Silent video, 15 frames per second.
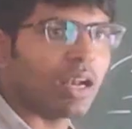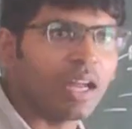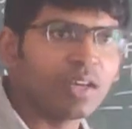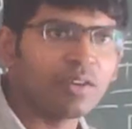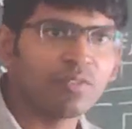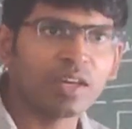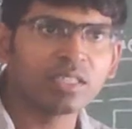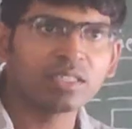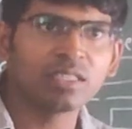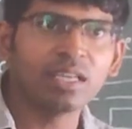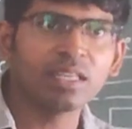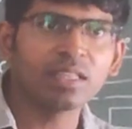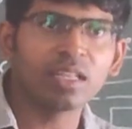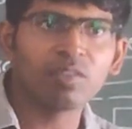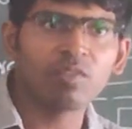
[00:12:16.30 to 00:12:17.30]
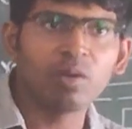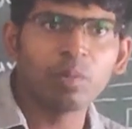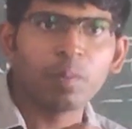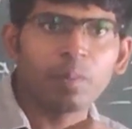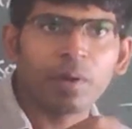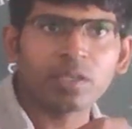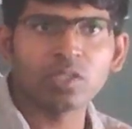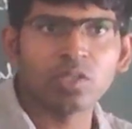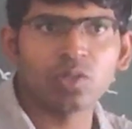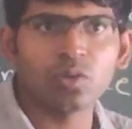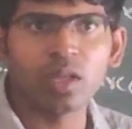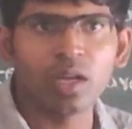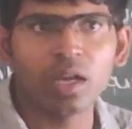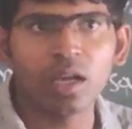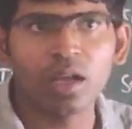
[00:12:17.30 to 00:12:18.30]
the light we are seeing, that will be passed
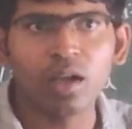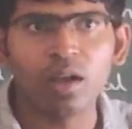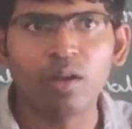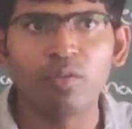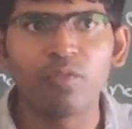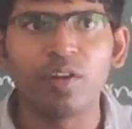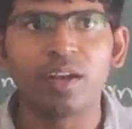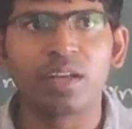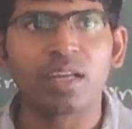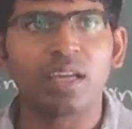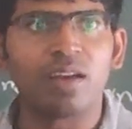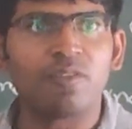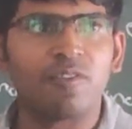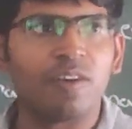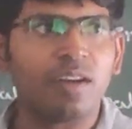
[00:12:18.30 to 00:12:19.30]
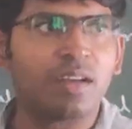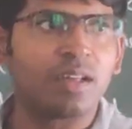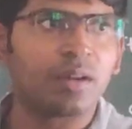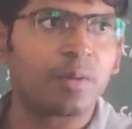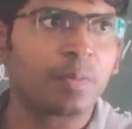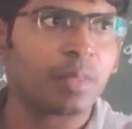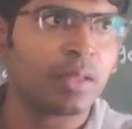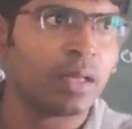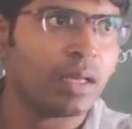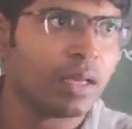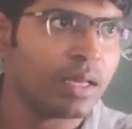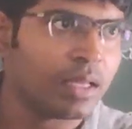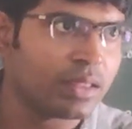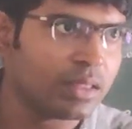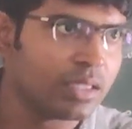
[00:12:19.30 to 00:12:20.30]
through the vertical filter.
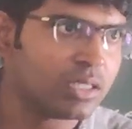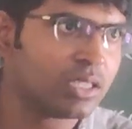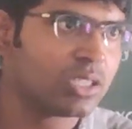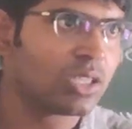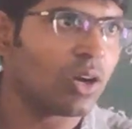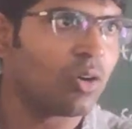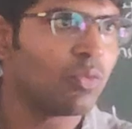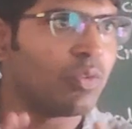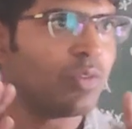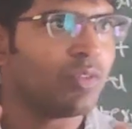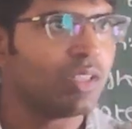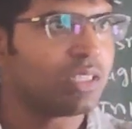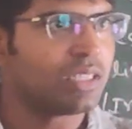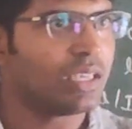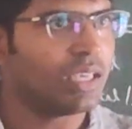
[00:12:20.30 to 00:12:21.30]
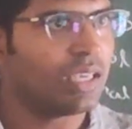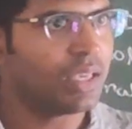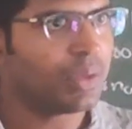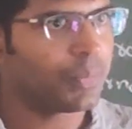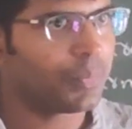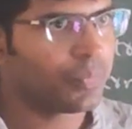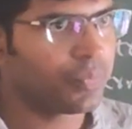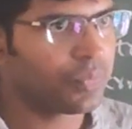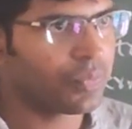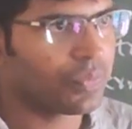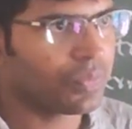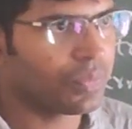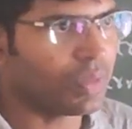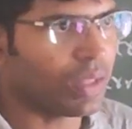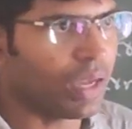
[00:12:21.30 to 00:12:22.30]
This is how we will see
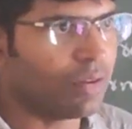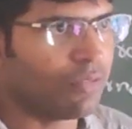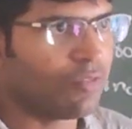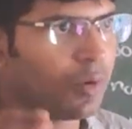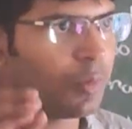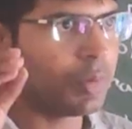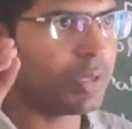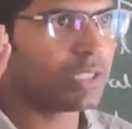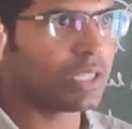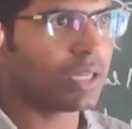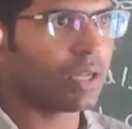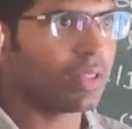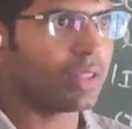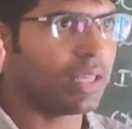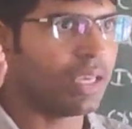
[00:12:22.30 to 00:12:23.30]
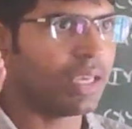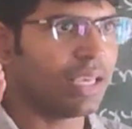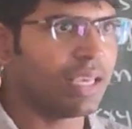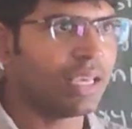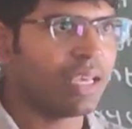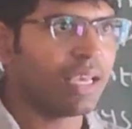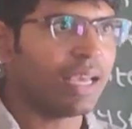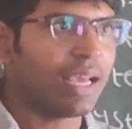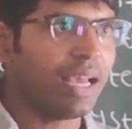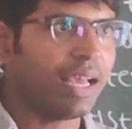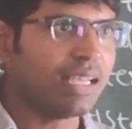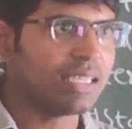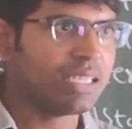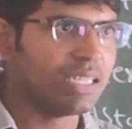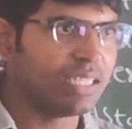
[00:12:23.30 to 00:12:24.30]
the information on the
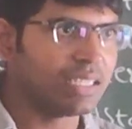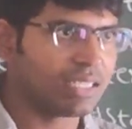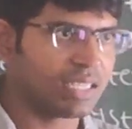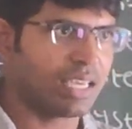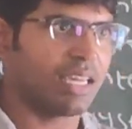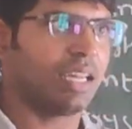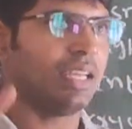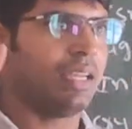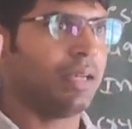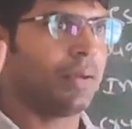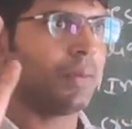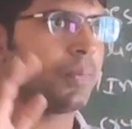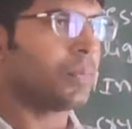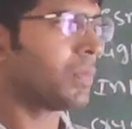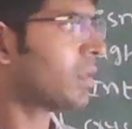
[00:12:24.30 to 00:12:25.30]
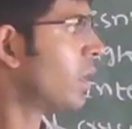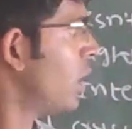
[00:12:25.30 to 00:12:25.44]
LCD screen.